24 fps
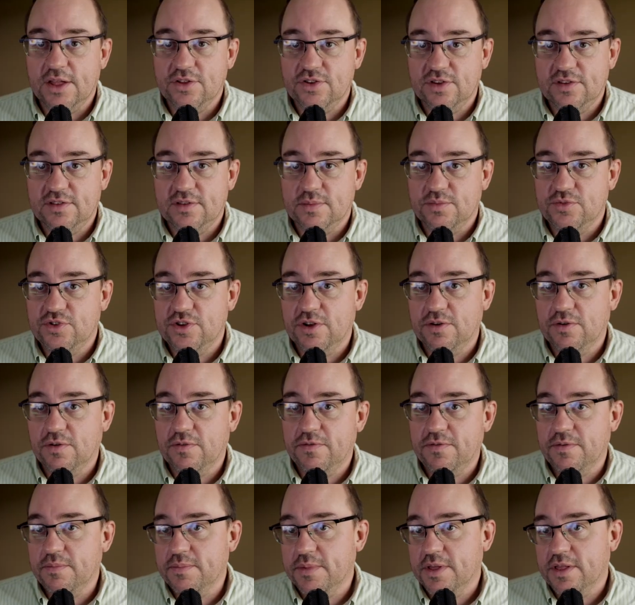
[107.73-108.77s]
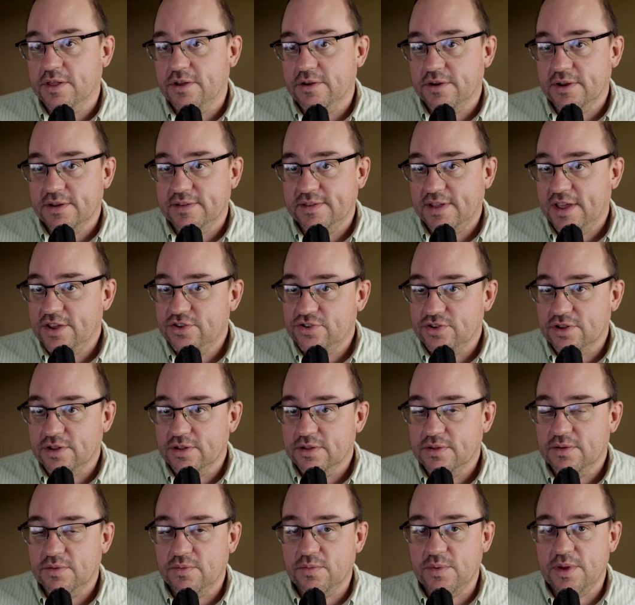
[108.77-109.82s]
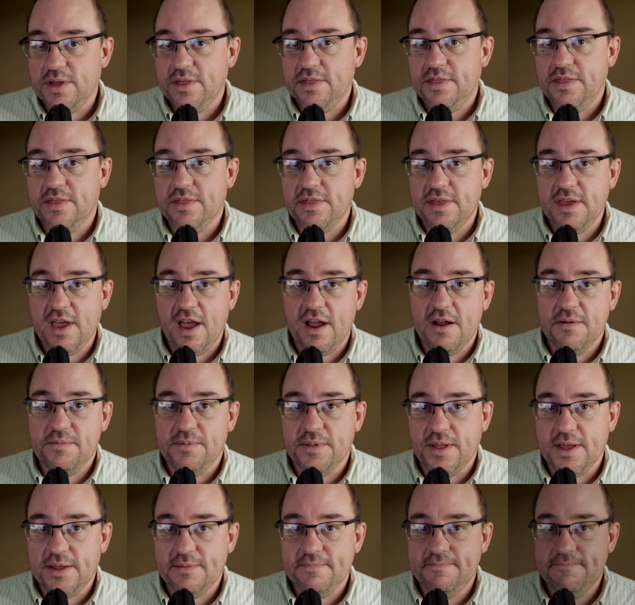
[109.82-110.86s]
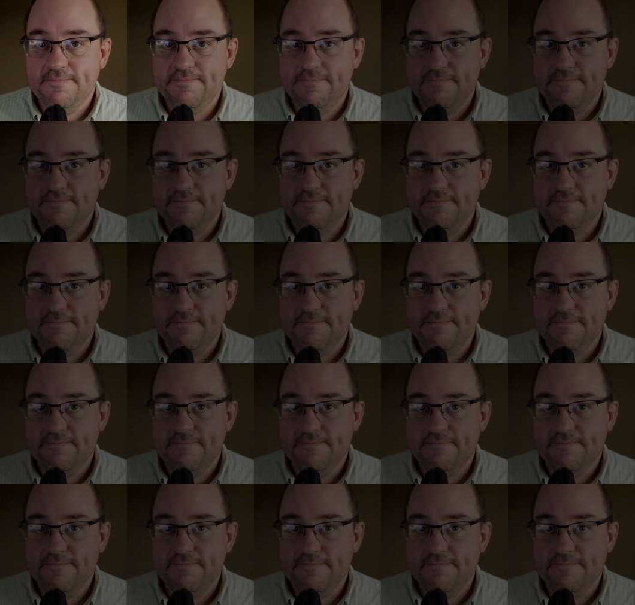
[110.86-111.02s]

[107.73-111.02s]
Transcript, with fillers: and just some general familiarization with the airplane.